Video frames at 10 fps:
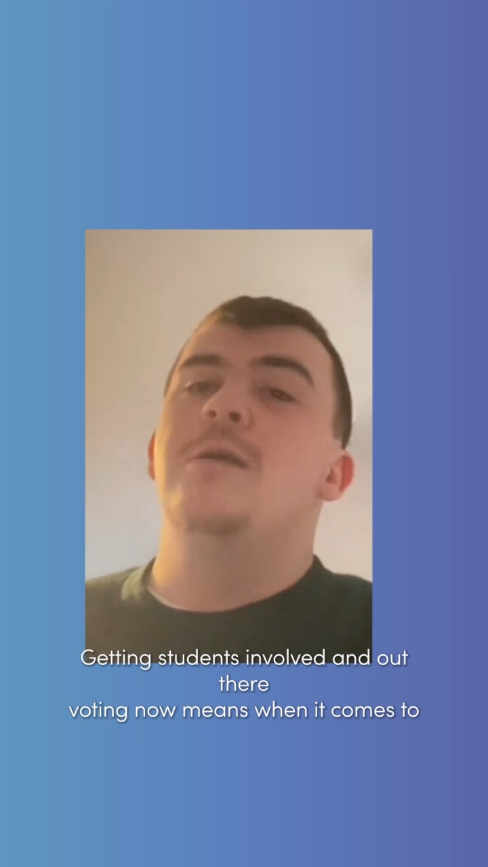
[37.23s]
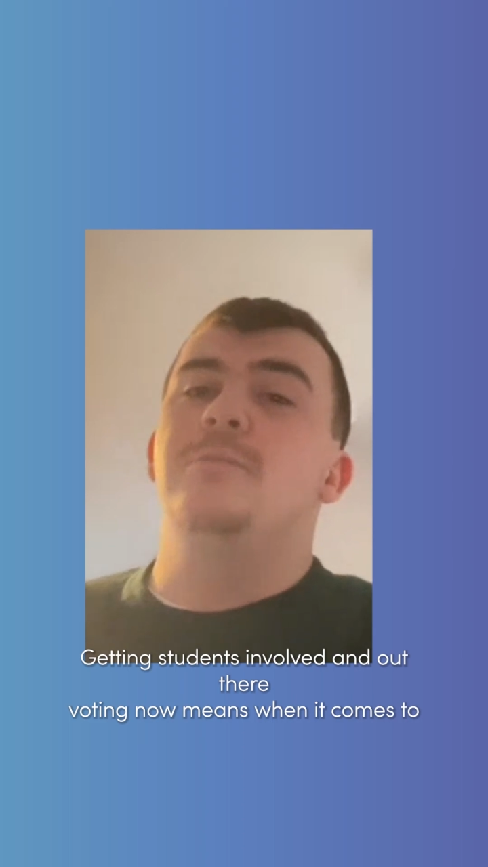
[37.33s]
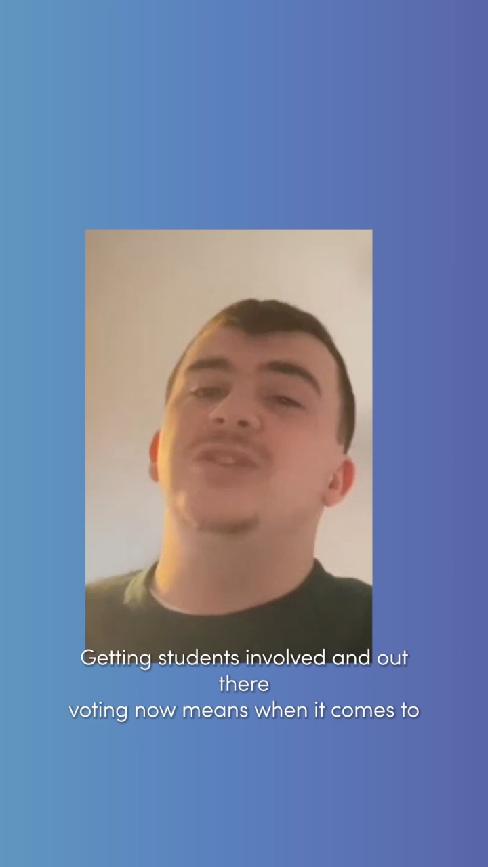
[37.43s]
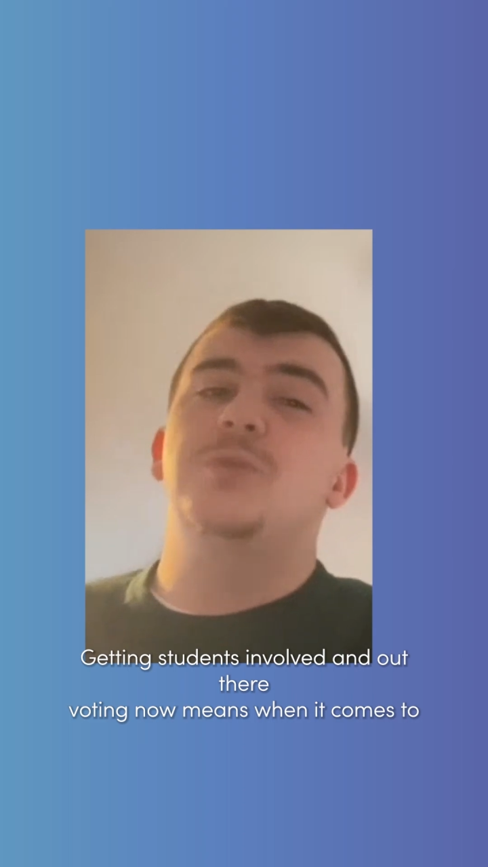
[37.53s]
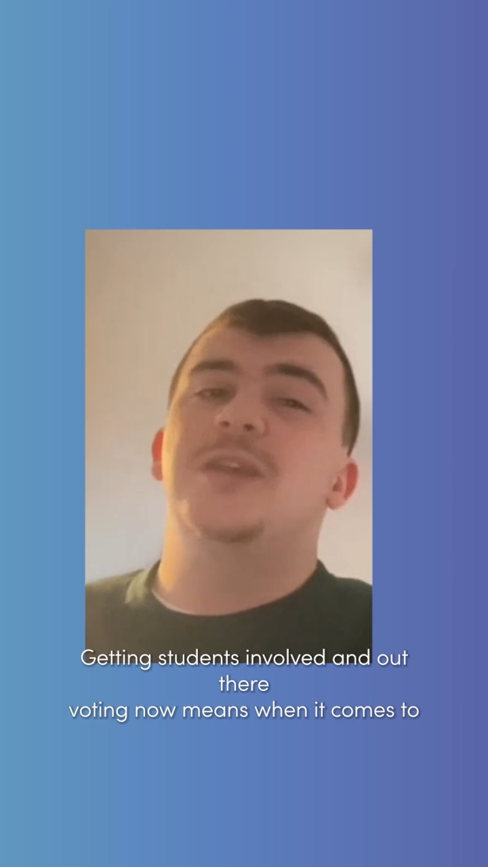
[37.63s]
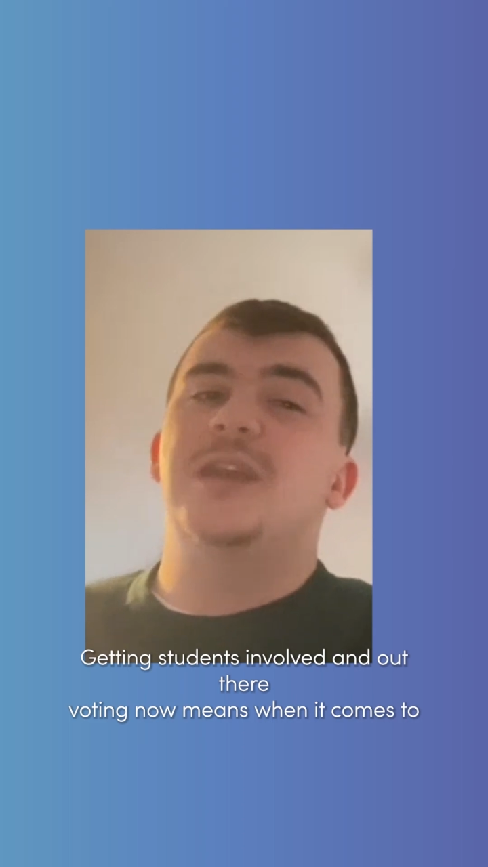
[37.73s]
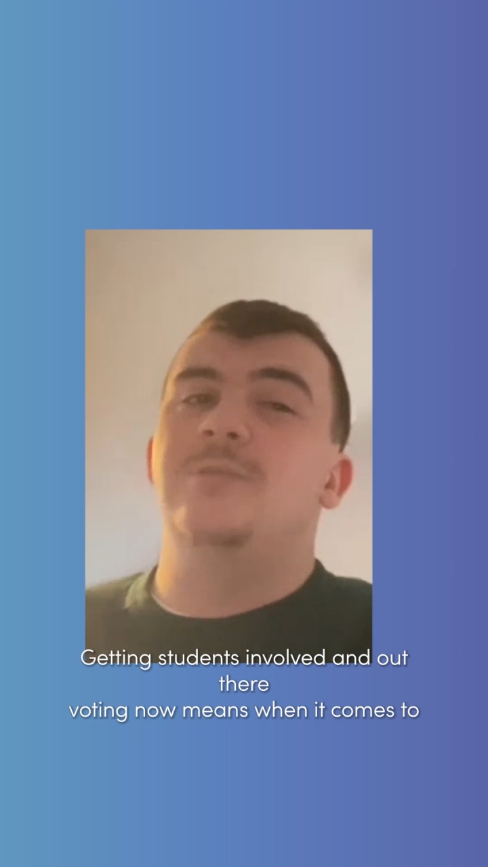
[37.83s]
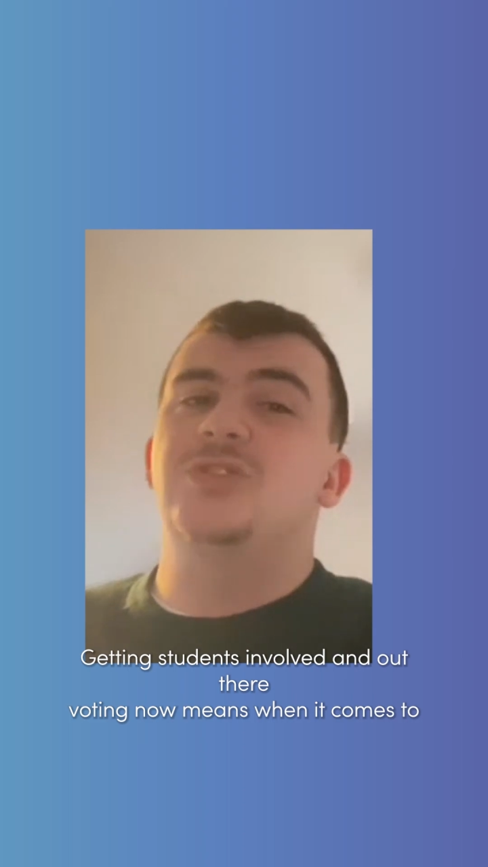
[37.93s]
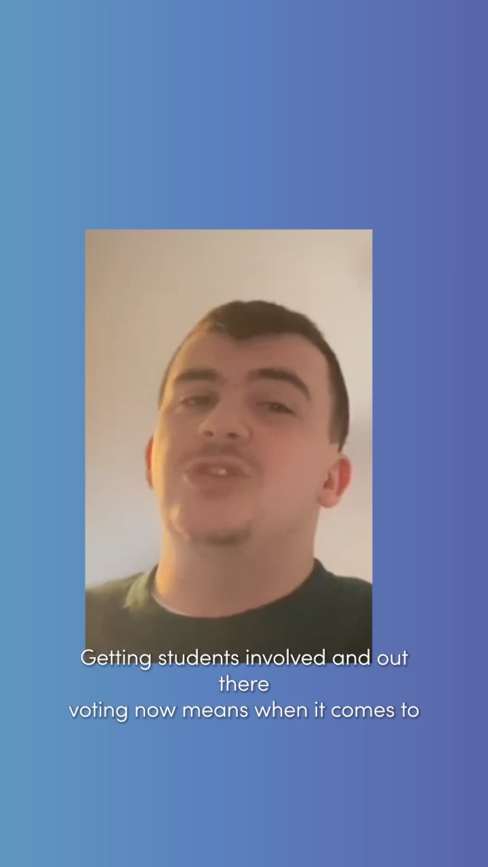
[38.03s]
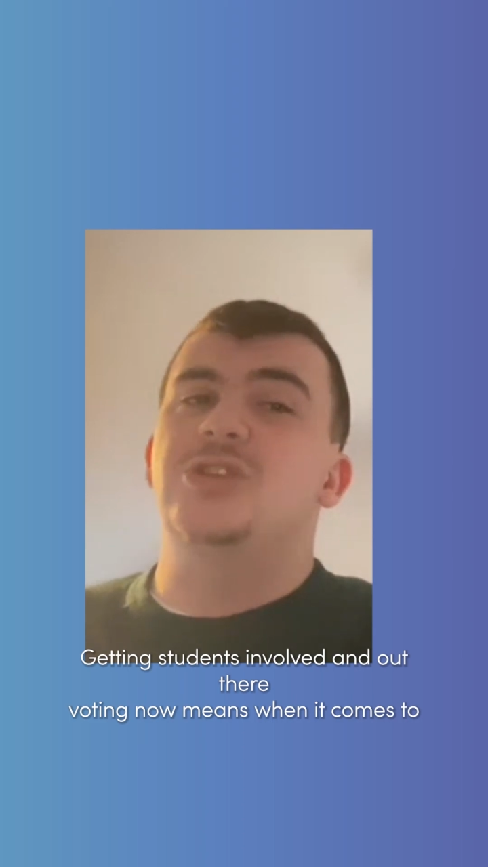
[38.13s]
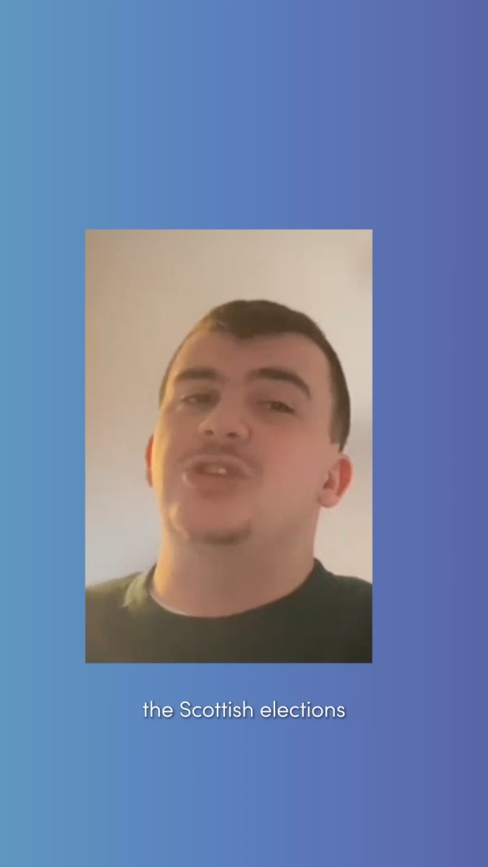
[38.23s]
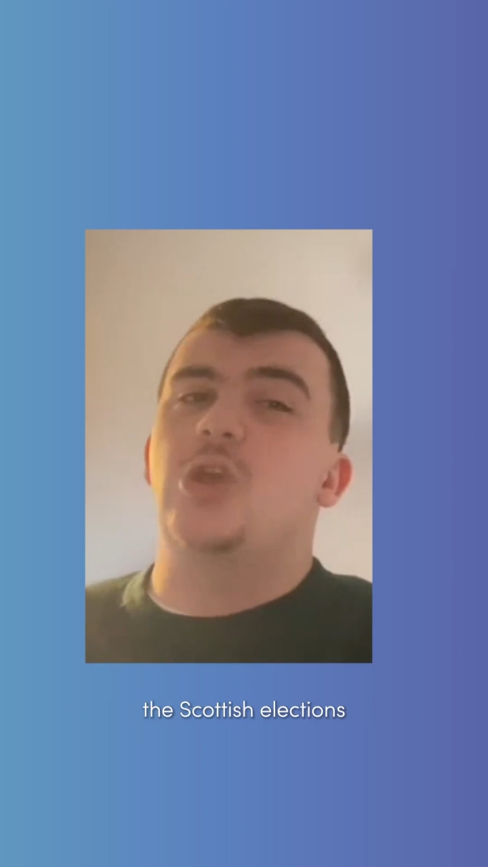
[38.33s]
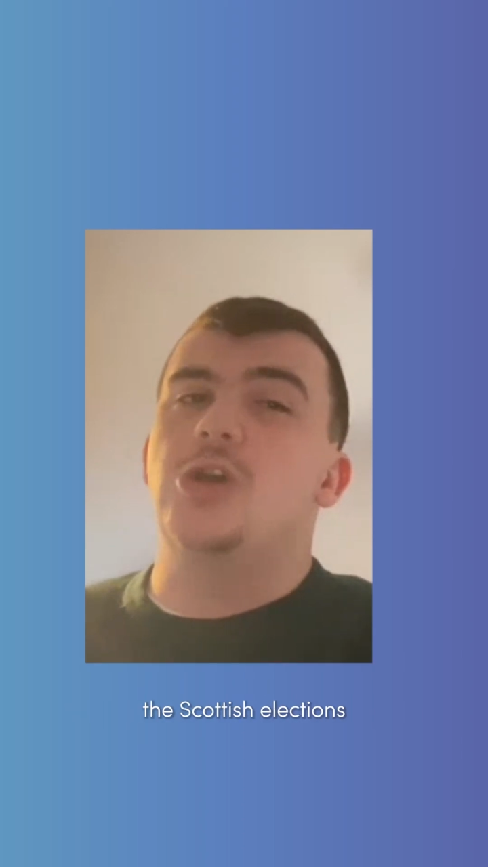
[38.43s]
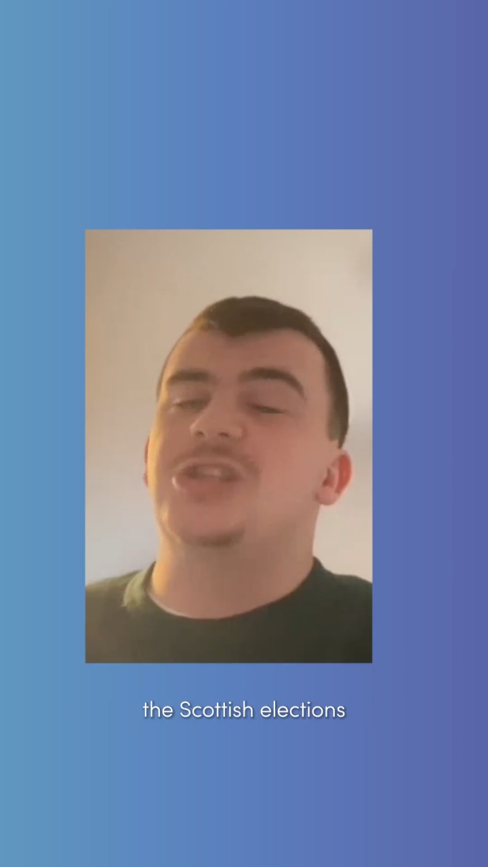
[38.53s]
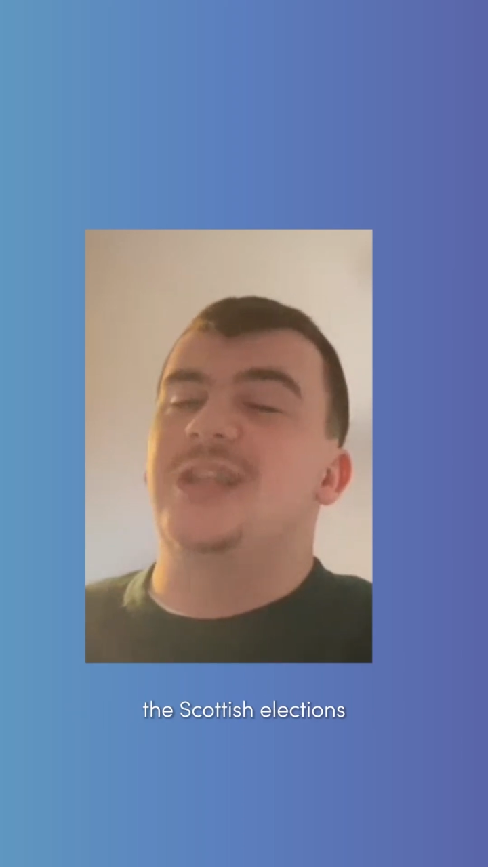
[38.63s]
means when it comes to the
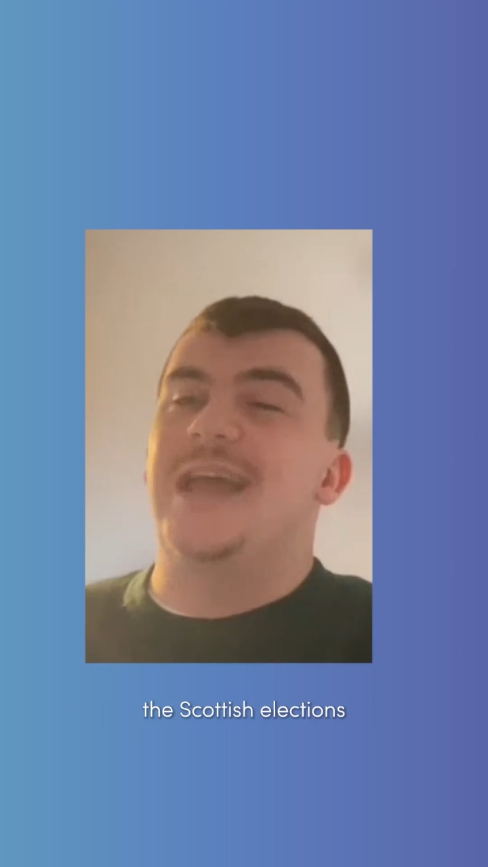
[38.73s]
Scottish